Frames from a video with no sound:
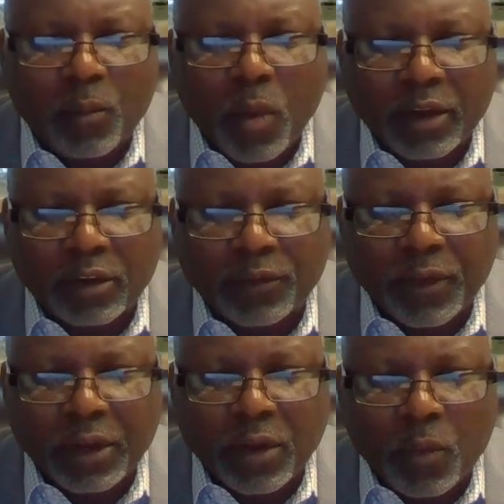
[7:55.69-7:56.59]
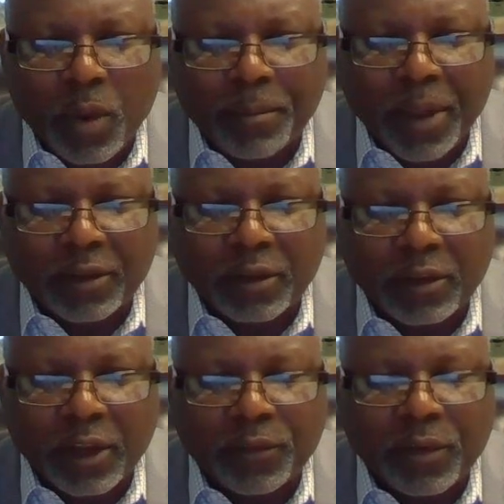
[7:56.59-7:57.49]
Watch the video, What Makes Us
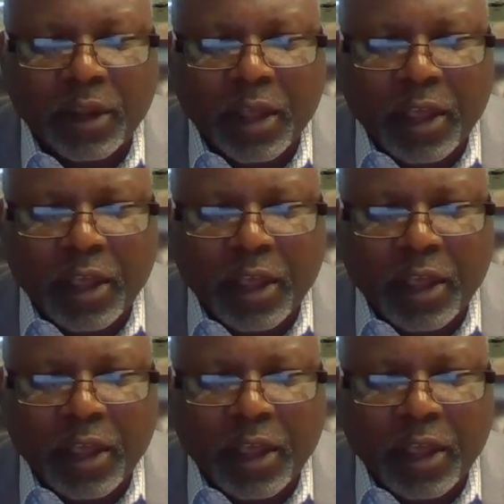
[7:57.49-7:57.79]
Different.